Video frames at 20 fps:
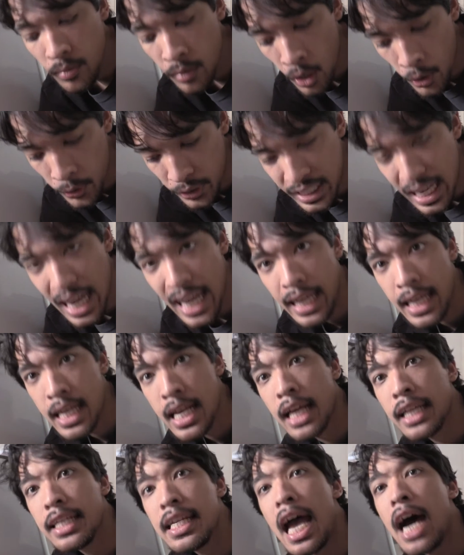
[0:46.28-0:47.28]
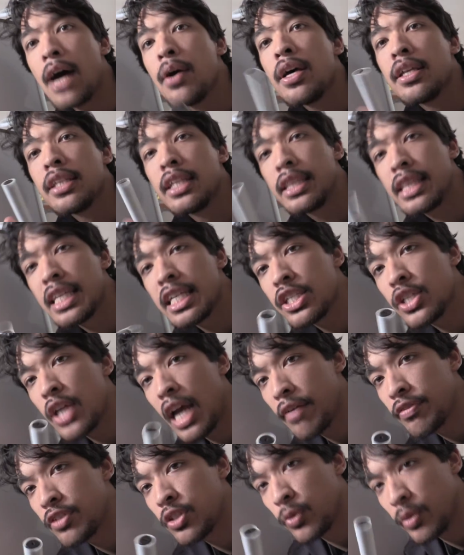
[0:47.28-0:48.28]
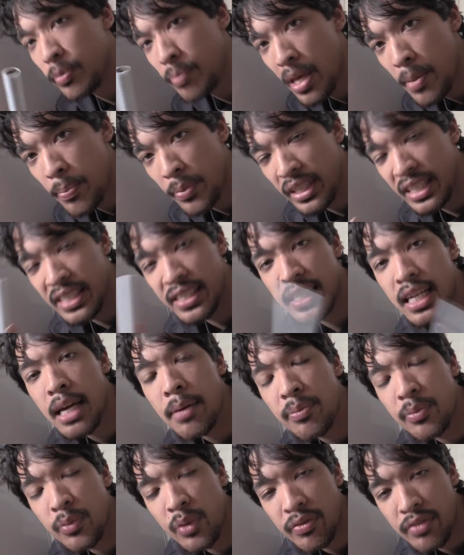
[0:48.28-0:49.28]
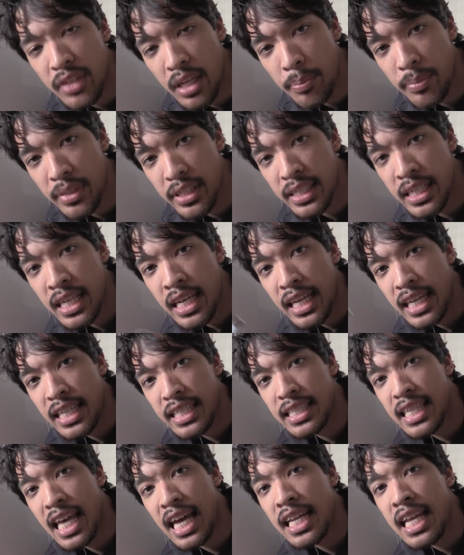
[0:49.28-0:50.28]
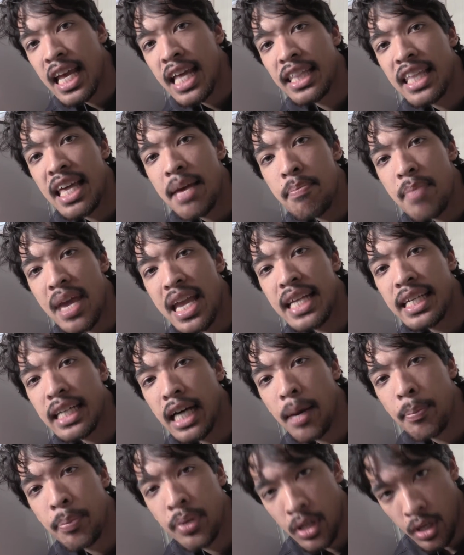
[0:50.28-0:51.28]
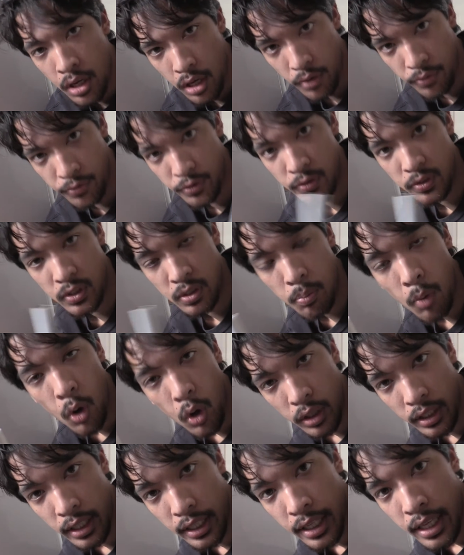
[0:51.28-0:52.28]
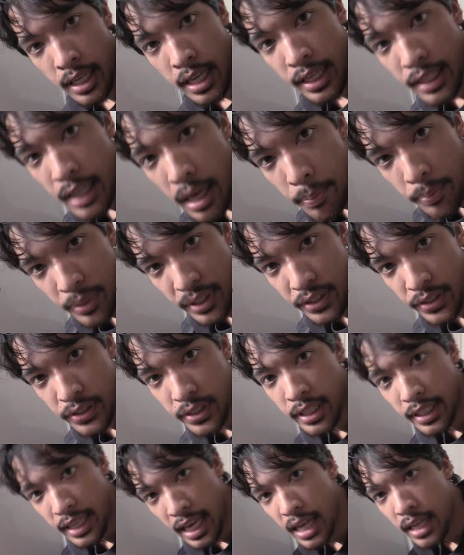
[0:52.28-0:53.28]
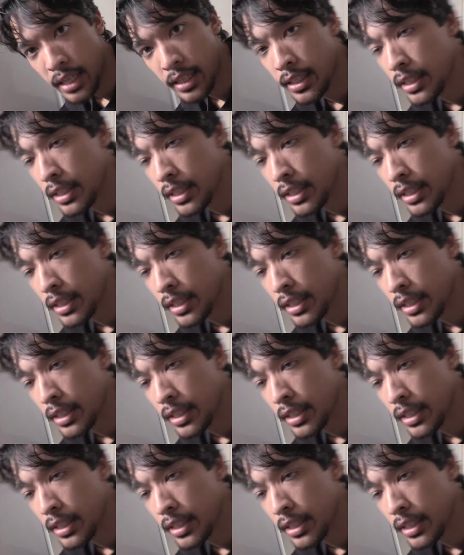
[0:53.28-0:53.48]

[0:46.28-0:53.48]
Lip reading: Okay, now, the thing you have to remember is with numbers is that they're made up of smaller numbers, yeah?